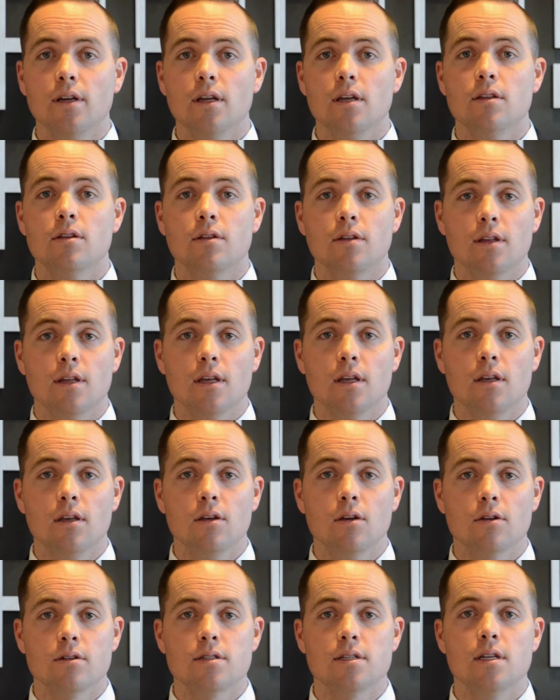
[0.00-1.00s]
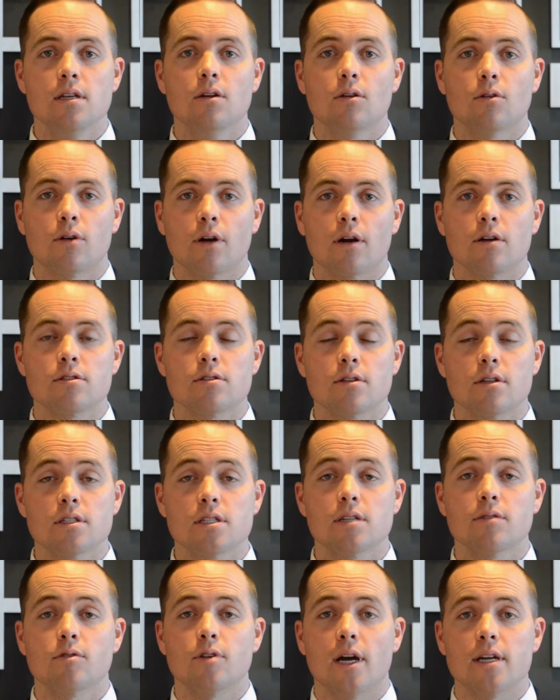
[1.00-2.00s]
either the EEOC or Arizona
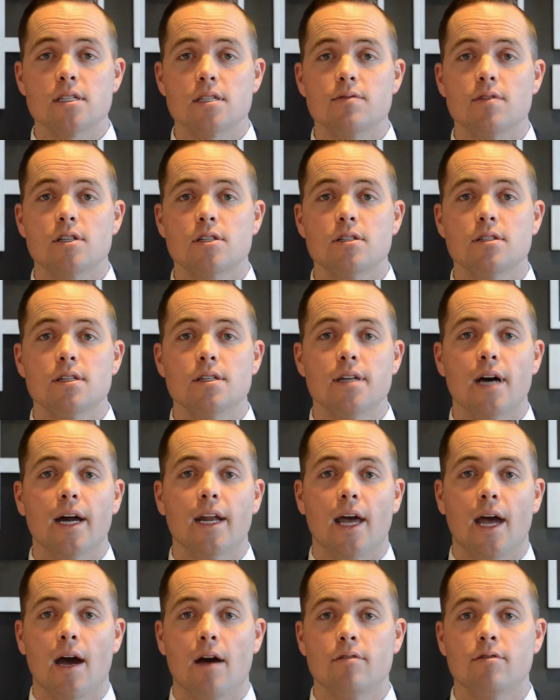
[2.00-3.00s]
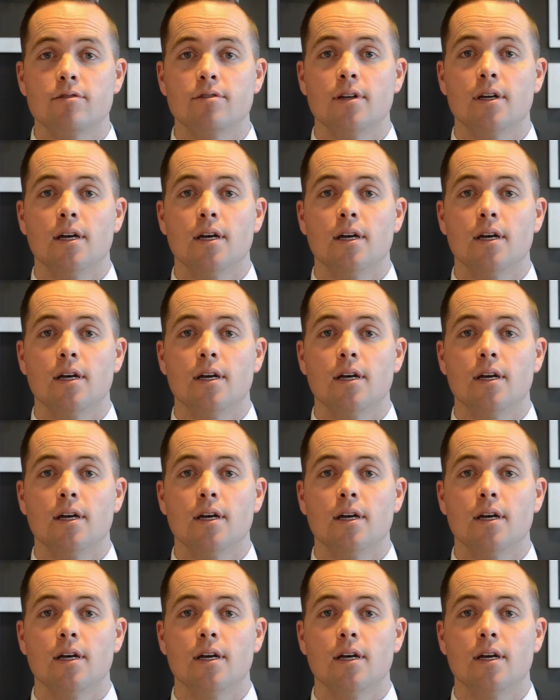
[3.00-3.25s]
Civil Rights Division did not have